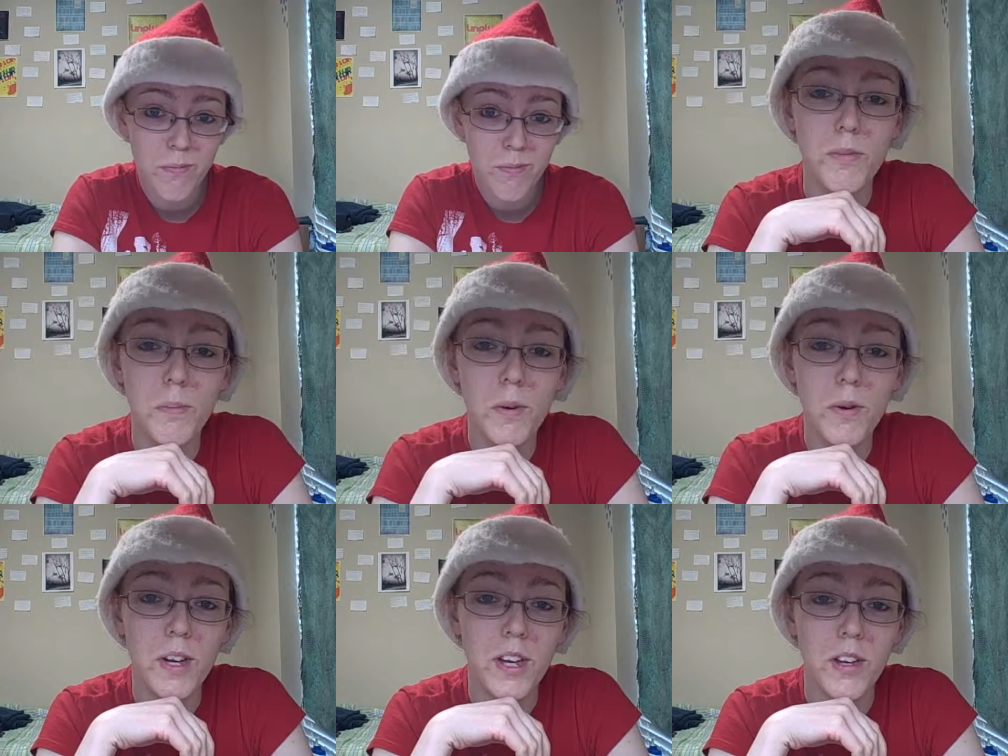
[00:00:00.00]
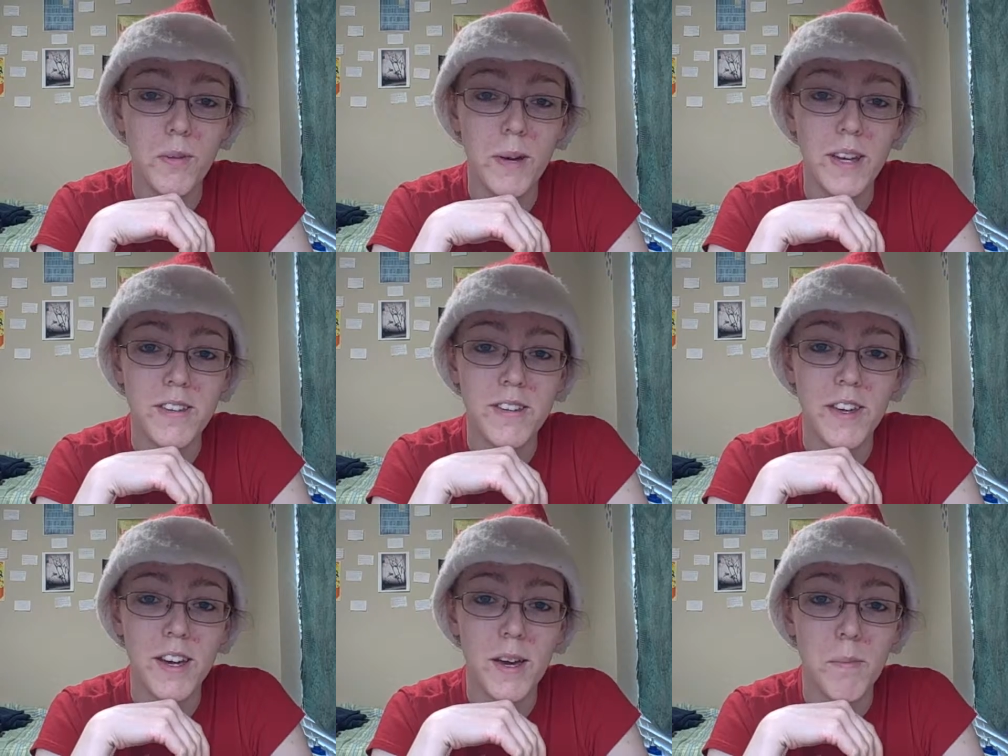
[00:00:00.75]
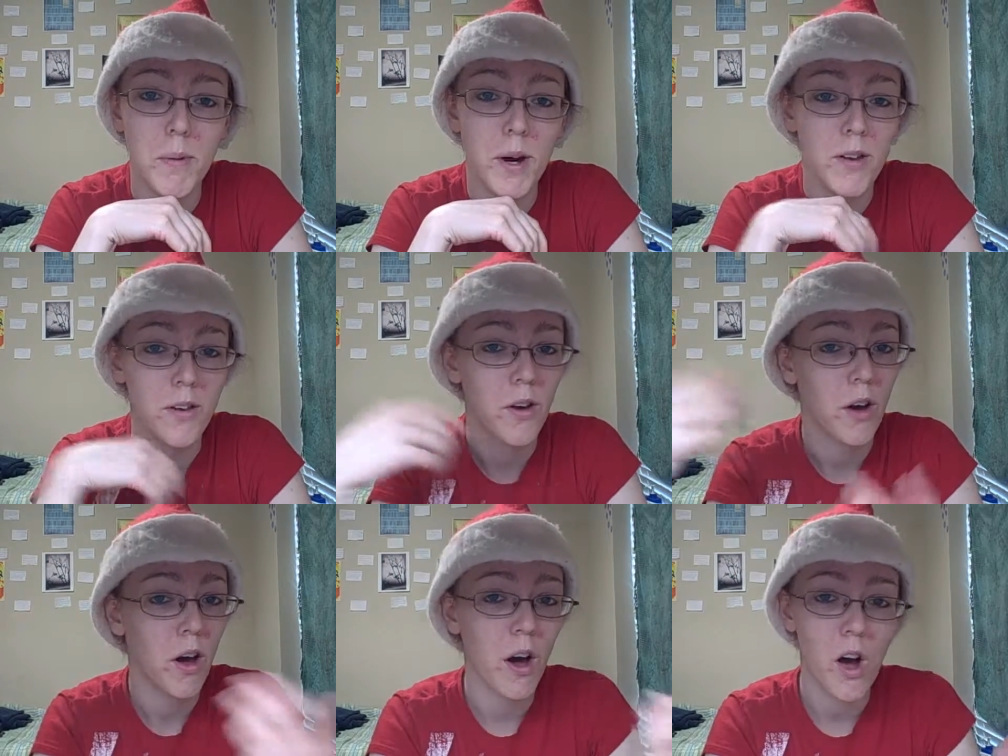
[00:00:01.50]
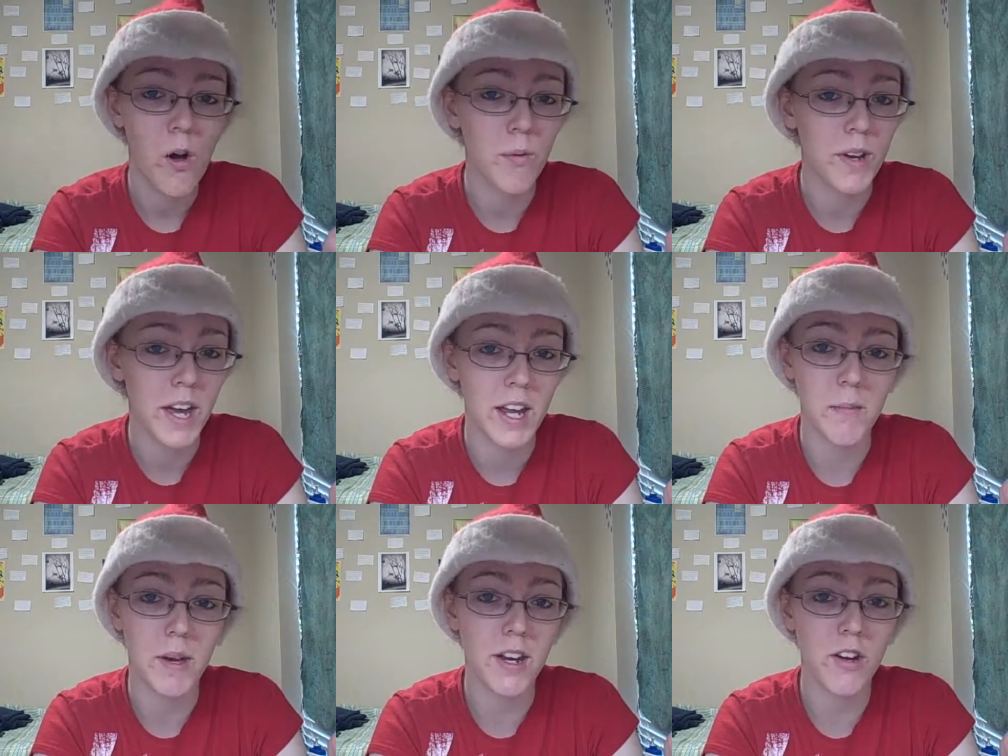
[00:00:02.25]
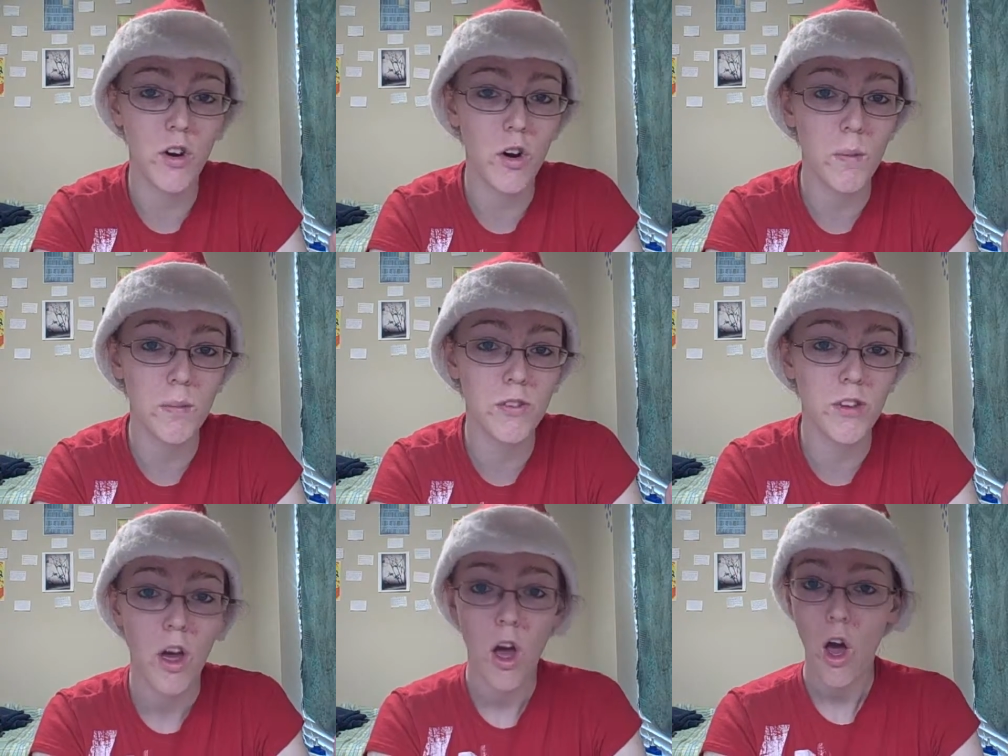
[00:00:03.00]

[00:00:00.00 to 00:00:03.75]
Spooky, you may say, but a reanimated corpse.